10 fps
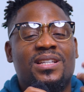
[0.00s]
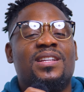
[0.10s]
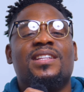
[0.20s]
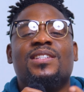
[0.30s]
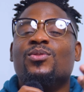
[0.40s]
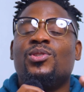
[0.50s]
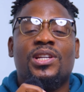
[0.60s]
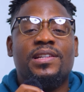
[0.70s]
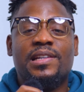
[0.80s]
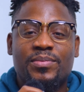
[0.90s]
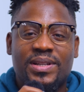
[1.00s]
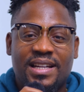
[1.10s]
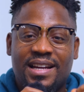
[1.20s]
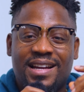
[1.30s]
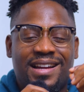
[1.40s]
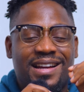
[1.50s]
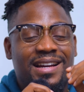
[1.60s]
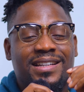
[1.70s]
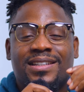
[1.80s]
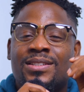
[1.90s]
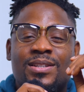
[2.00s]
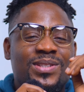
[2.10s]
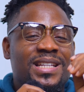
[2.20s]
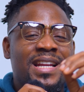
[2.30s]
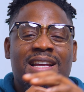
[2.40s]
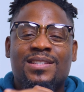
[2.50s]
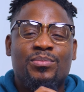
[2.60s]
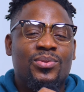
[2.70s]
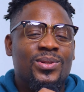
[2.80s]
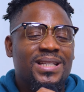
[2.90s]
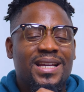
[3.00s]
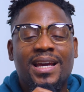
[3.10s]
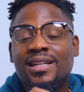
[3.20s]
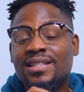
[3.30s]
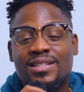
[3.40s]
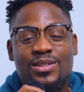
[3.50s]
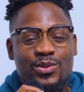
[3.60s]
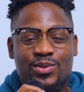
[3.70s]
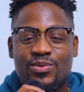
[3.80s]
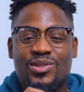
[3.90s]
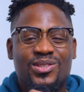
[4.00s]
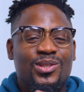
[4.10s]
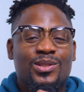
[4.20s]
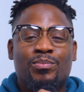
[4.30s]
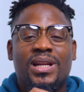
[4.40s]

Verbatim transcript: exciting to share them. i O S seventeen hasn't brought anything useful. It's just